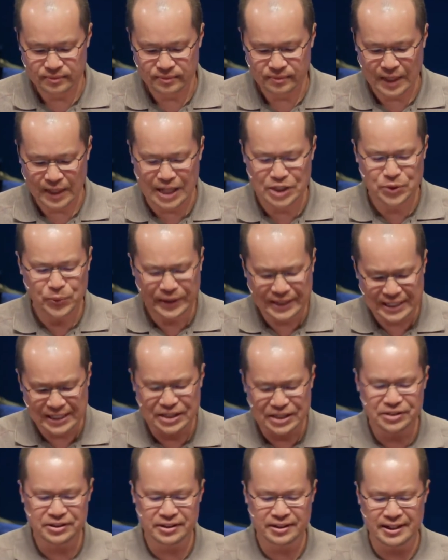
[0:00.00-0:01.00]
As we
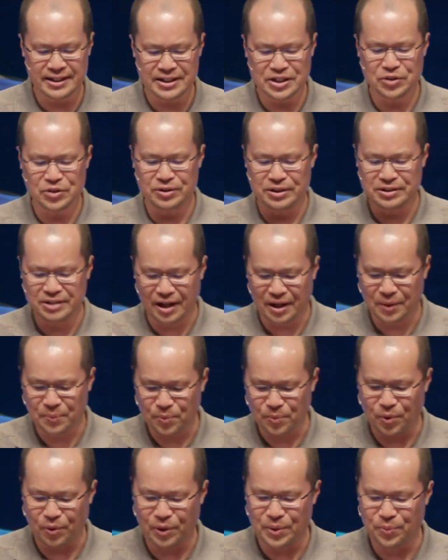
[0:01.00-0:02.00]
continued to talk
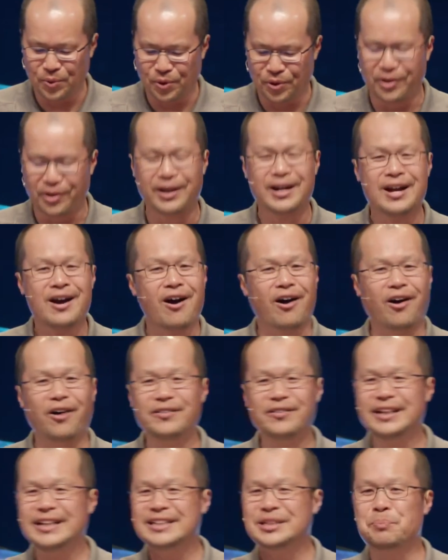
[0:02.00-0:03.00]
more and more,
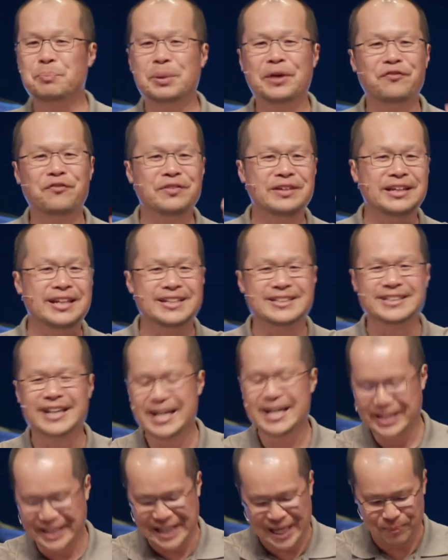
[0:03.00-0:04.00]
all these epiphanies
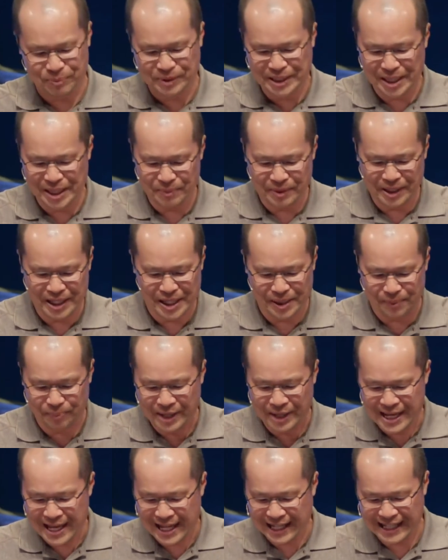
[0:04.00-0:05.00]
kept coming up,
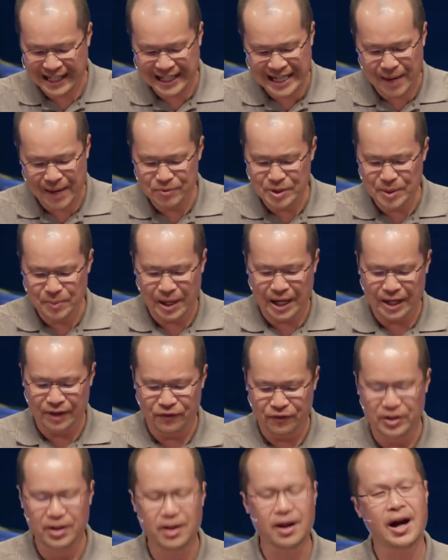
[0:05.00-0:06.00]
and they came to mind
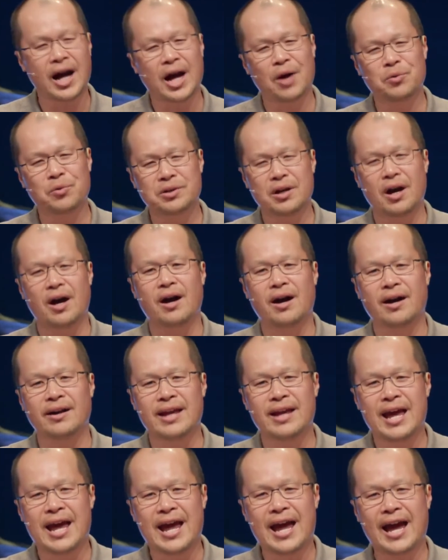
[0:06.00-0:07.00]
of how God
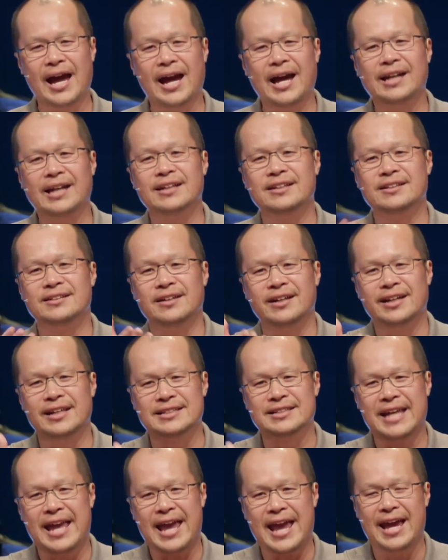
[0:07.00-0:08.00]
had
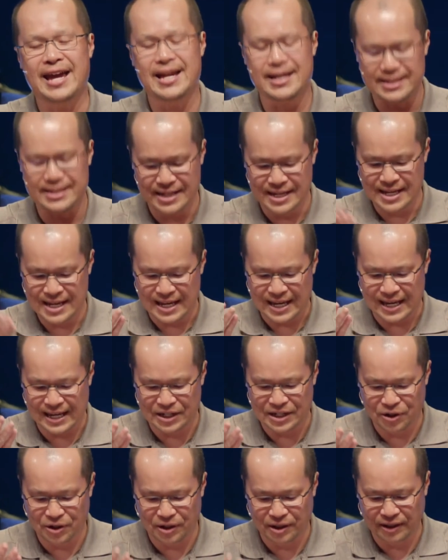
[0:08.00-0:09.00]
his hand in
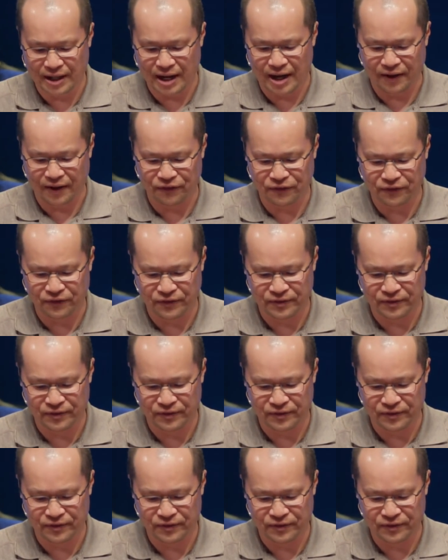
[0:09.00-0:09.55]
her life.